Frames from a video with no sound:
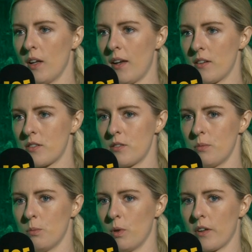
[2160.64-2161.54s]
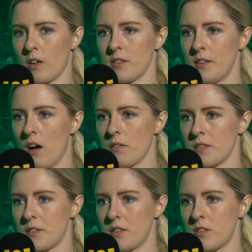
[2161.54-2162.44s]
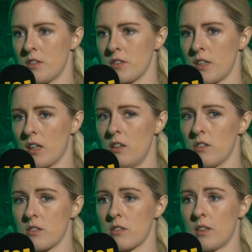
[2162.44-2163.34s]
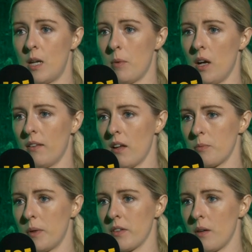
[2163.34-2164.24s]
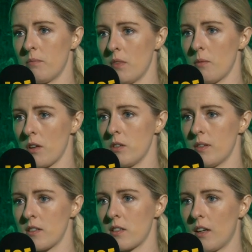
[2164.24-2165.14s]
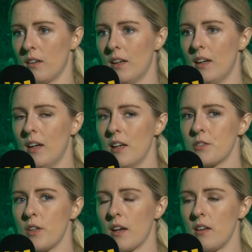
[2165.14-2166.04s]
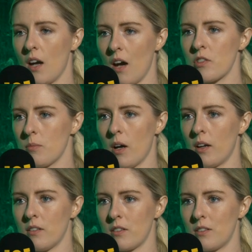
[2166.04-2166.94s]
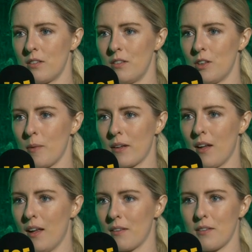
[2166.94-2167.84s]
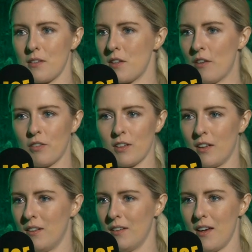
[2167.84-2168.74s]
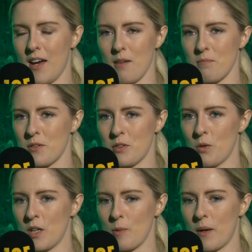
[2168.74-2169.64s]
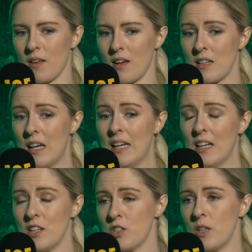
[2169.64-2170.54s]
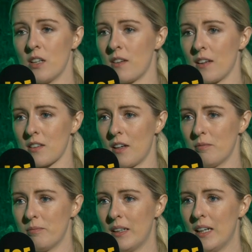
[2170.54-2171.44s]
I'll get one of the girls in the office to just say, can you just keep an eye on that because I'm I'm not doing that today. Mm. So yeah, you have to mind your mental health. So definitely, um, there's no doubt about that. You do need a thick skin.